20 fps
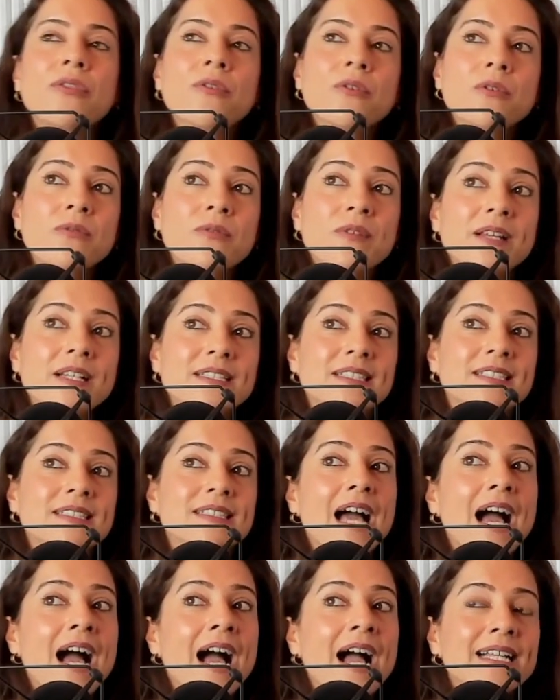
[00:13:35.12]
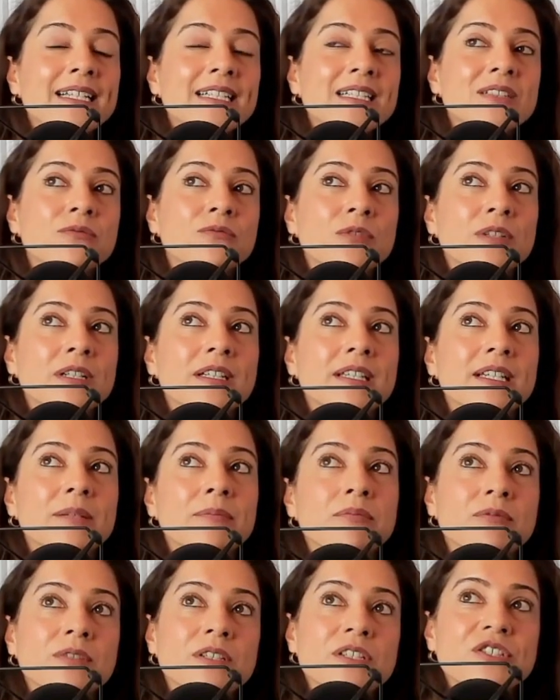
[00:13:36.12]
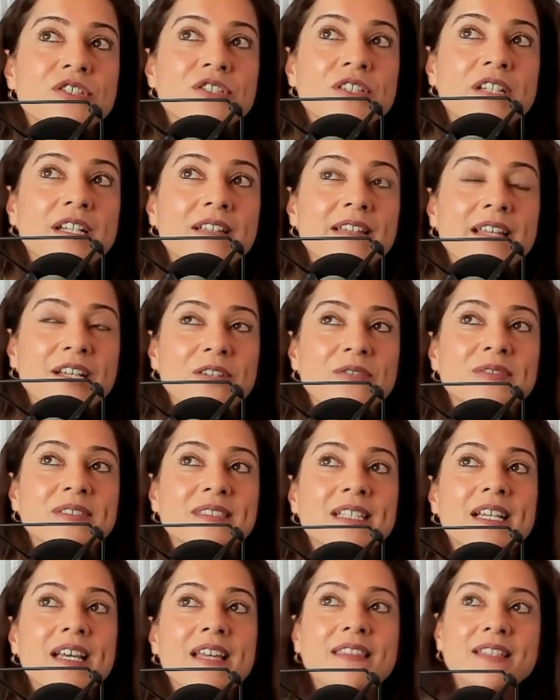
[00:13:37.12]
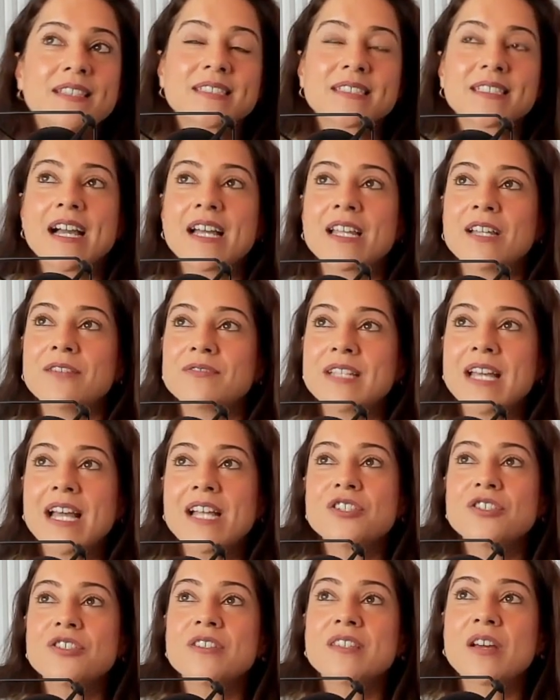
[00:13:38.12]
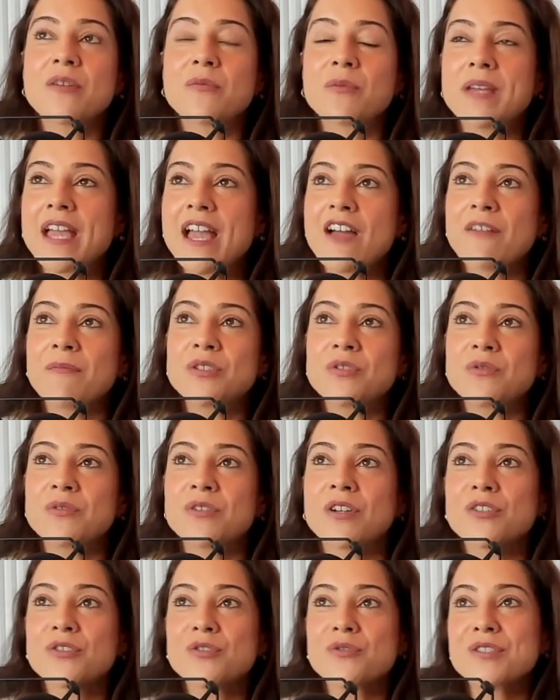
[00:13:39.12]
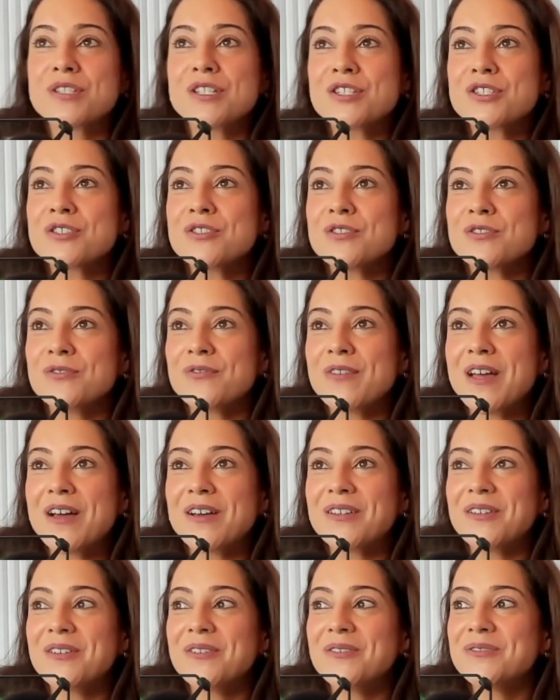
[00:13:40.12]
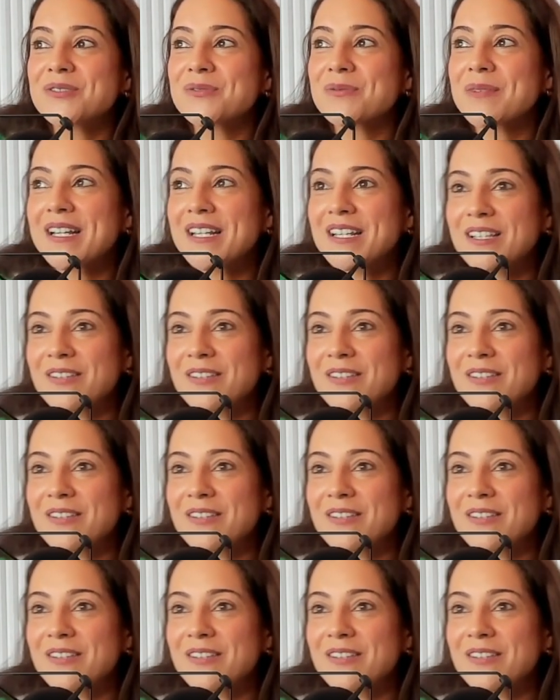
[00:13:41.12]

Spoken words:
third thing is I didn't really appreciate, like you said, this kind of tension that we have between our traditional values, right?